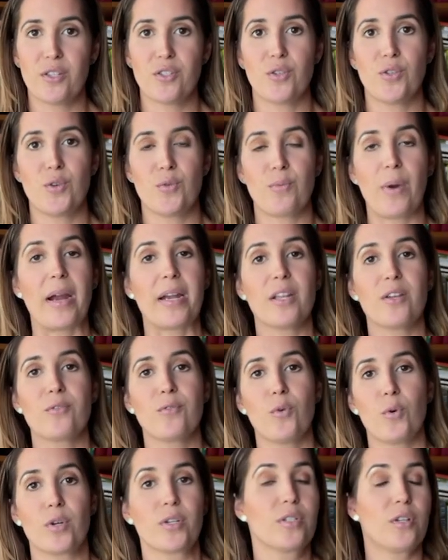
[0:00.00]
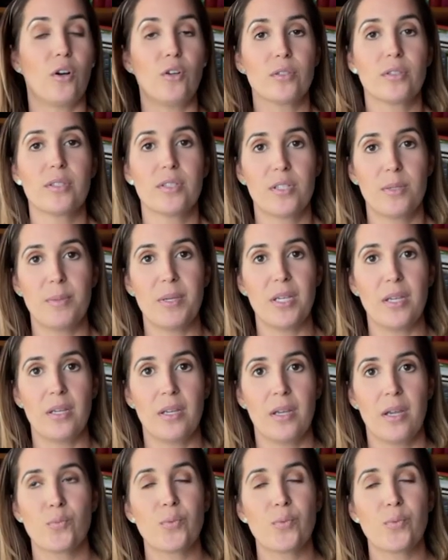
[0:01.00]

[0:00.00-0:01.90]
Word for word: So you're writing for adults to be